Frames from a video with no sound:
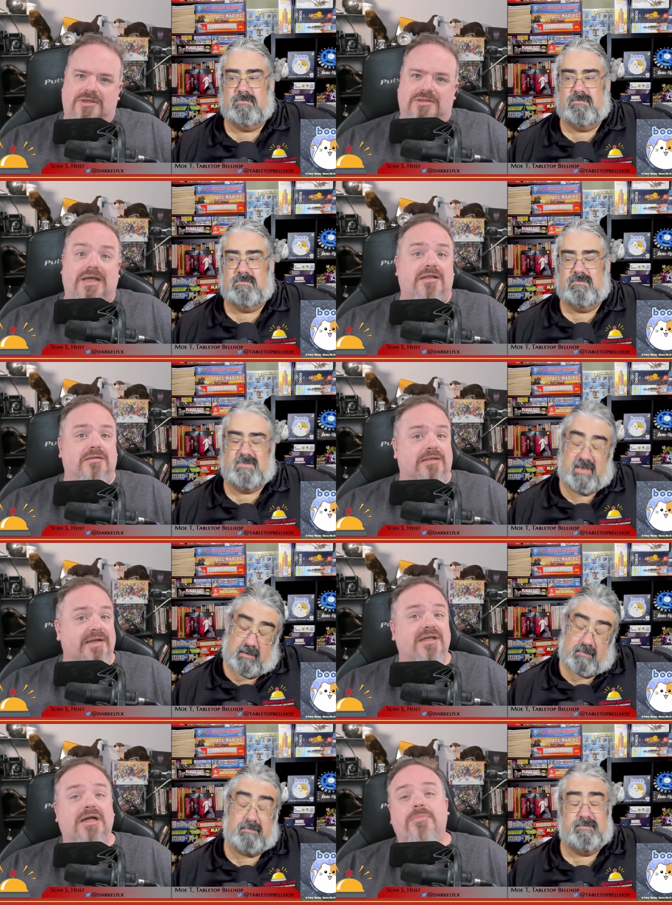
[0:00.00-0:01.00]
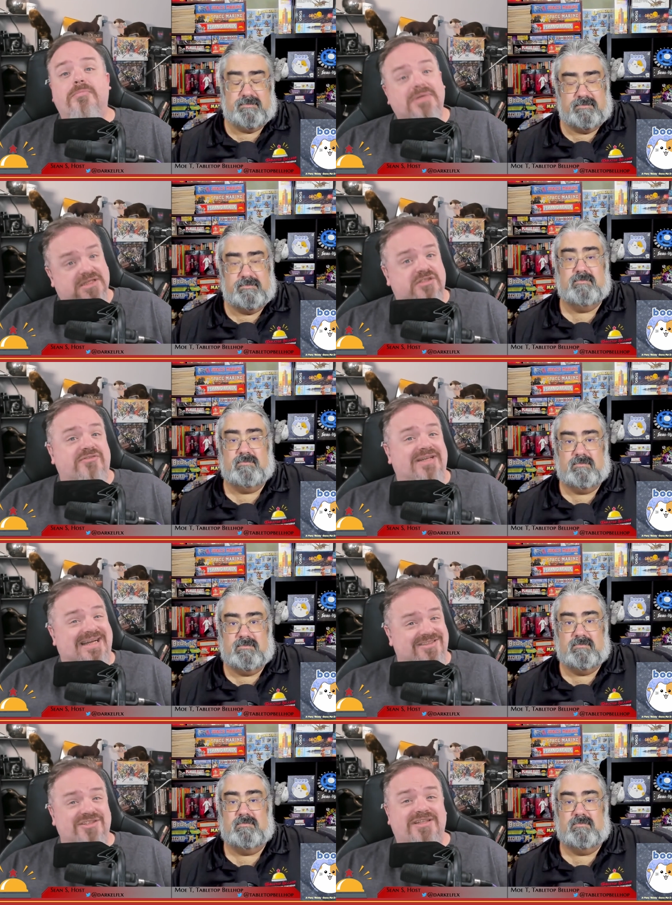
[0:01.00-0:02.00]
Speaker 1: like lining yeah. up a mix of
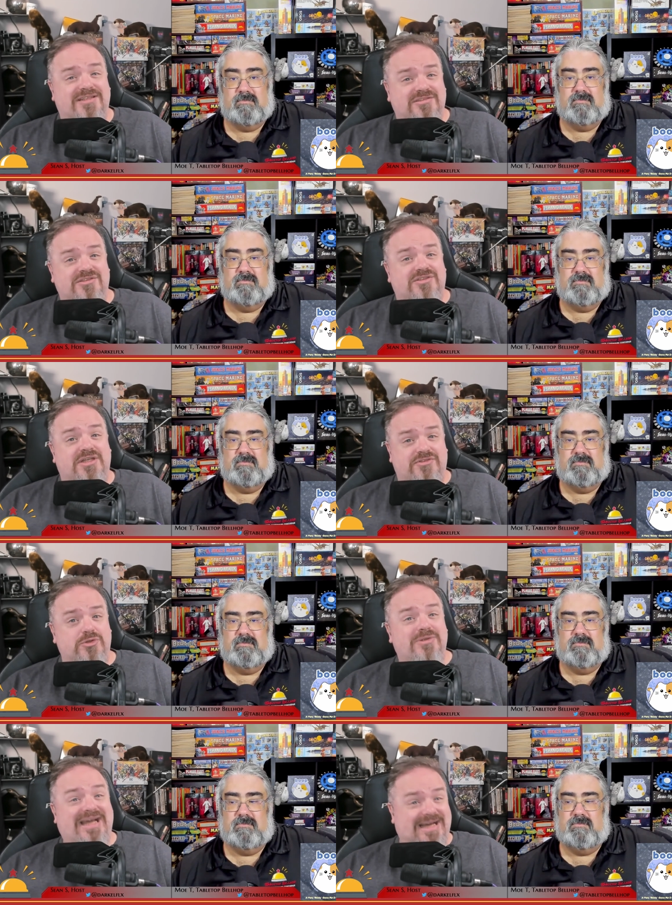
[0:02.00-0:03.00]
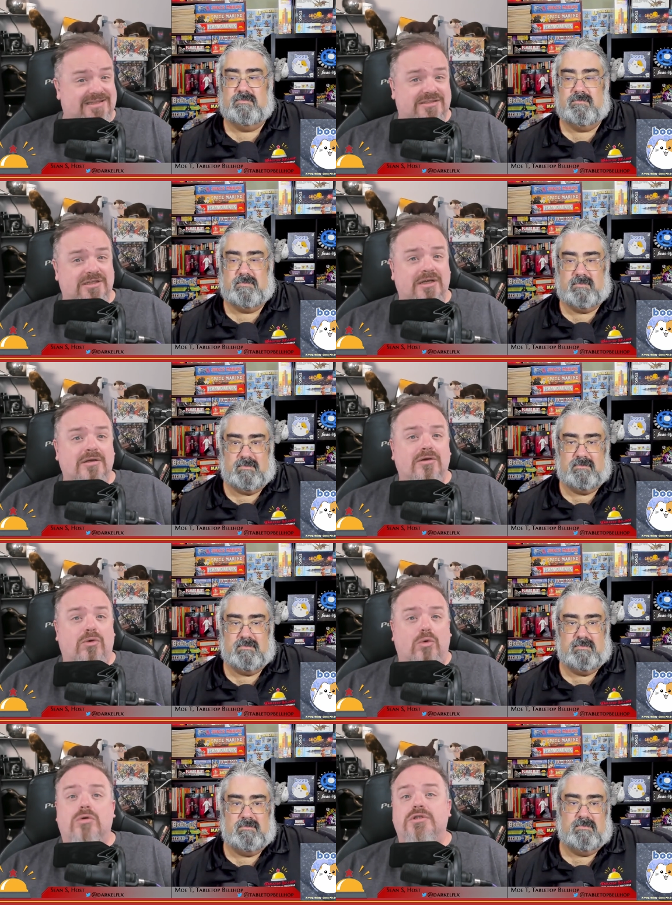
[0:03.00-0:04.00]
cats and kittens gives you cats,
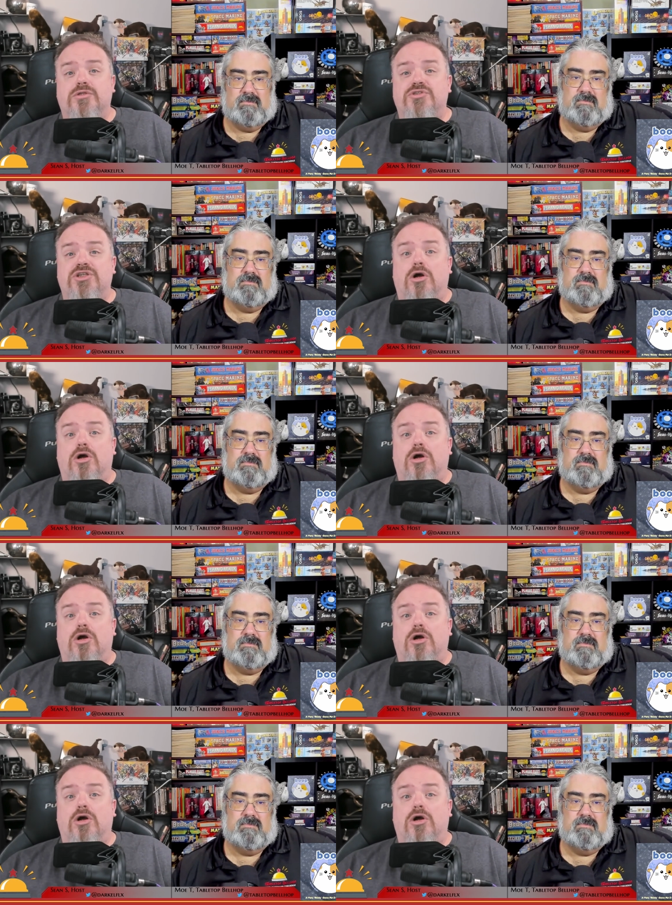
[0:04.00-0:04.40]
or using